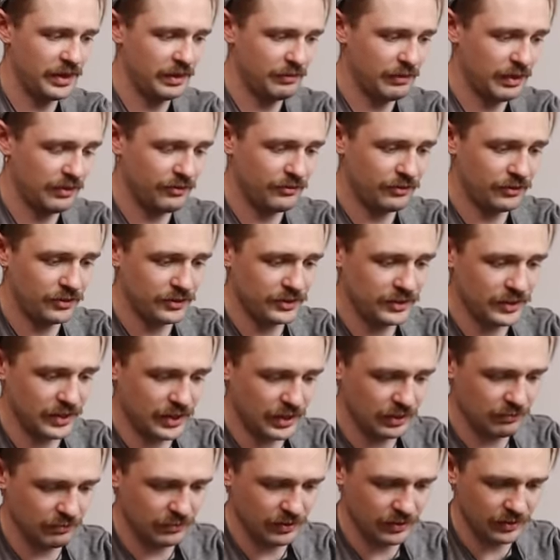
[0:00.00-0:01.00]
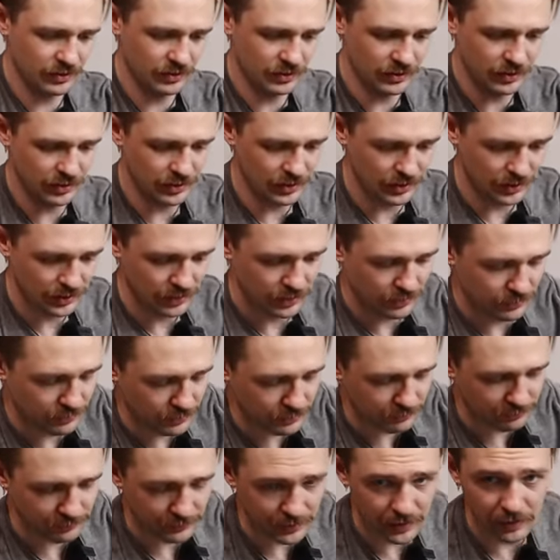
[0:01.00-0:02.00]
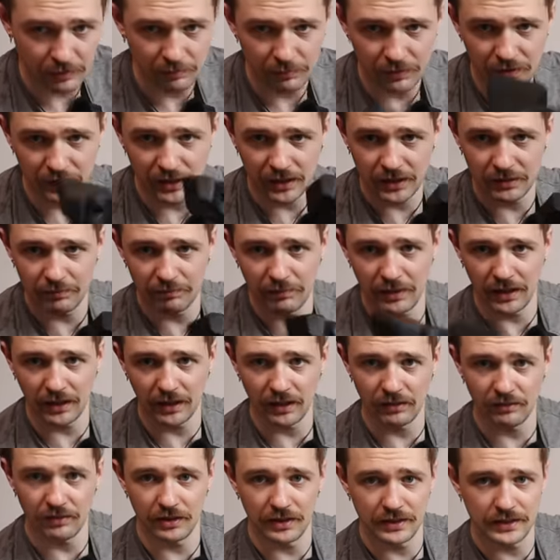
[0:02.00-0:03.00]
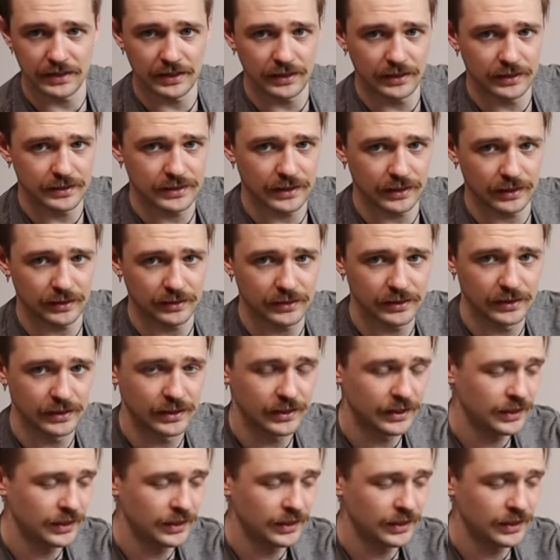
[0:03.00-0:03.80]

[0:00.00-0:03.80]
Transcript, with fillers: my first time put that back in right? in a second.